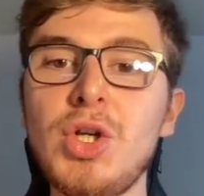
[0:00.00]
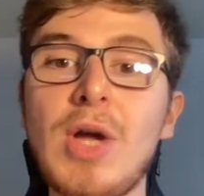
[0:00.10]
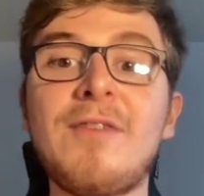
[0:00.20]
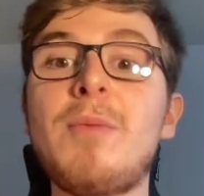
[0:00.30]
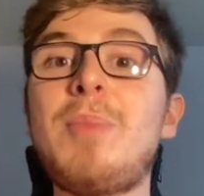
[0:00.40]
You
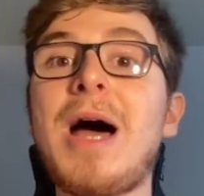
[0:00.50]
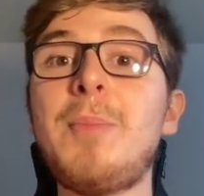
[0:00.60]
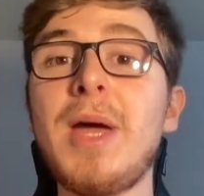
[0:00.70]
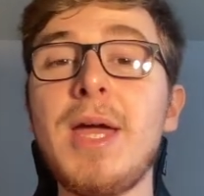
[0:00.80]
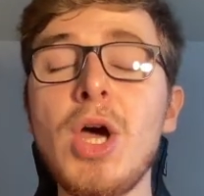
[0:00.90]
have
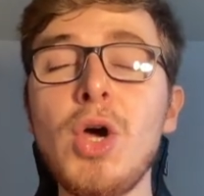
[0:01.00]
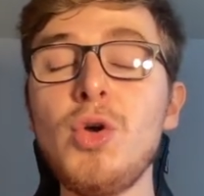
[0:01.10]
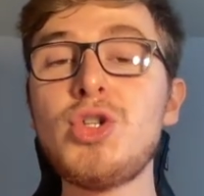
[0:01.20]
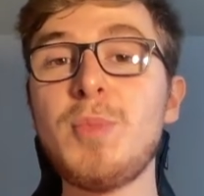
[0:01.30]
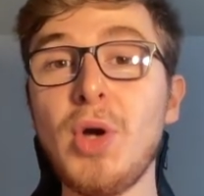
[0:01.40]
Mbappe,
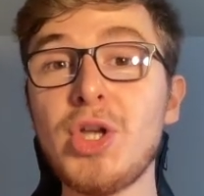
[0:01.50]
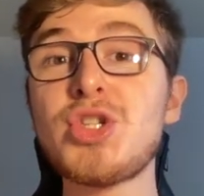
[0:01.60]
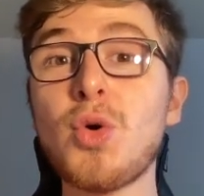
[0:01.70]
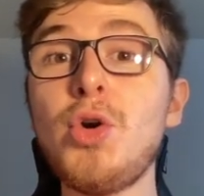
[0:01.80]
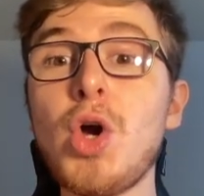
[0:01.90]
who, to be honest,
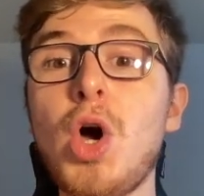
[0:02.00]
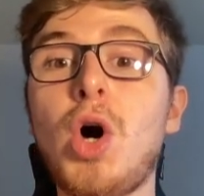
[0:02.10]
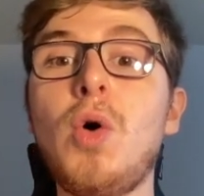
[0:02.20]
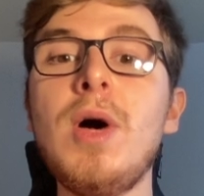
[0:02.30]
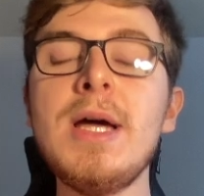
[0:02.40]
scored a
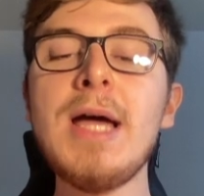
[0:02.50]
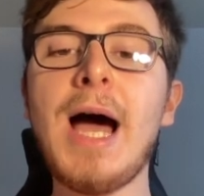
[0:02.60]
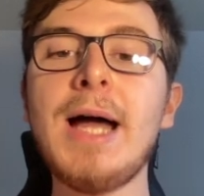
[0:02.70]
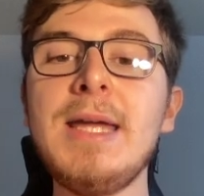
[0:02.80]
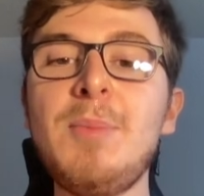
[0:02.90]
goal
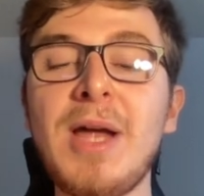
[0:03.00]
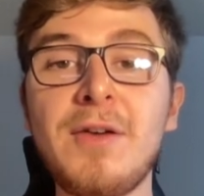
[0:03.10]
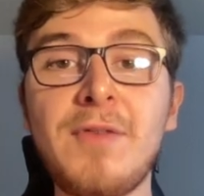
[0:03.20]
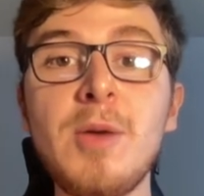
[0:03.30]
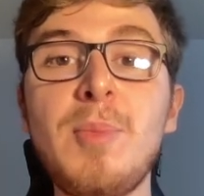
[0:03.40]
and he played
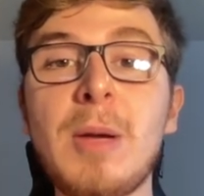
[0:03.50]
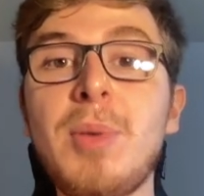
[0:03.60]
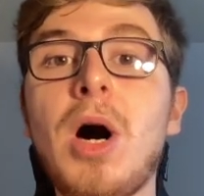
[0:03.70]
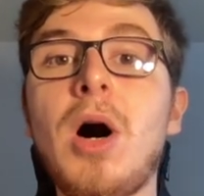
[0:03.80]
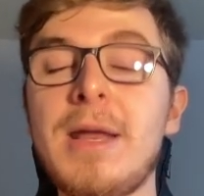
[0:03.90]
a very big
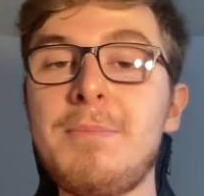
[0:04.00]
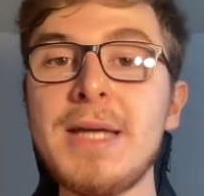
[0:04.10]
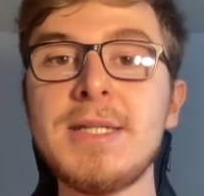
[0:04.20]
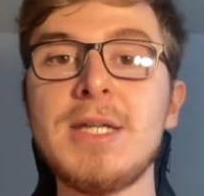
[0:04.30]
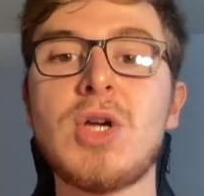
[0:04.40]
part in
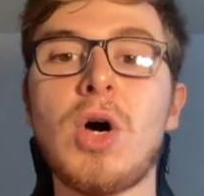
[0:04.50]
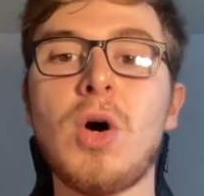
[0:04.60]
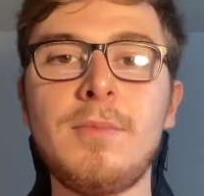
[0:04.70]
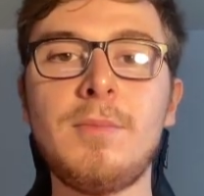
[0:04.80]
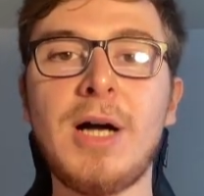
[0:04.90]
Messi's
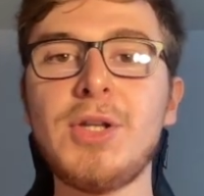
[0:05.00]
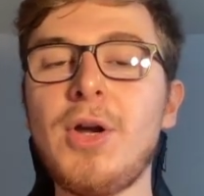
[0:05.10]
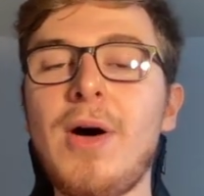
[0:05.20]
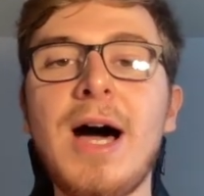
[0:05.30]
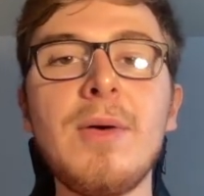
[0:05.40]
goal, but I don't
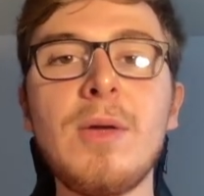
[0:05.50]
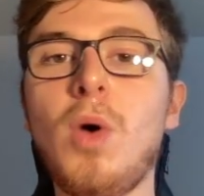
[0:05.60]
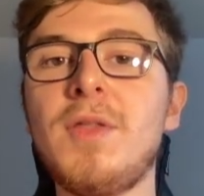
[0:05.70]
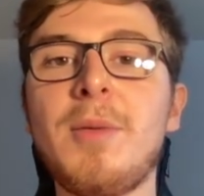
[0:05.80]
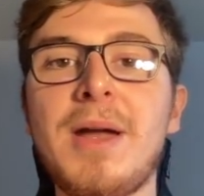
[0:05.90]
know how he
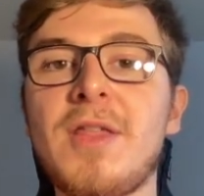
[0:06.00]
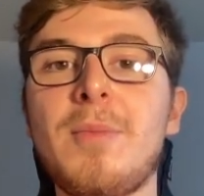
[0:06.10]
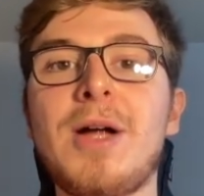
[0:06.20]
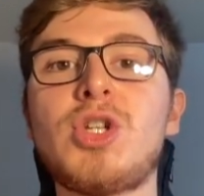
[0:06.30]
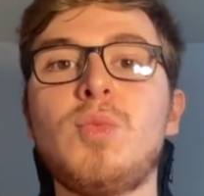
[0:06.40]
won the Man of the
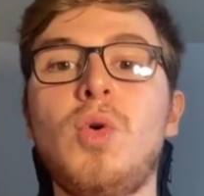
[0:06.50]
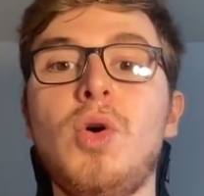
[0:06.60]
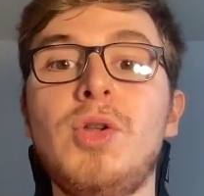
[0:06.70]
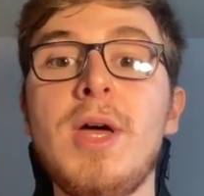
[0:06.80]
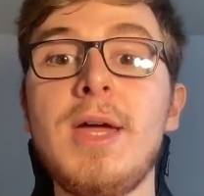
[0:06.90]
Match
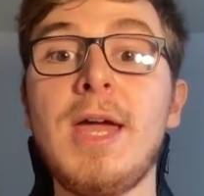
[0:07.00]
award.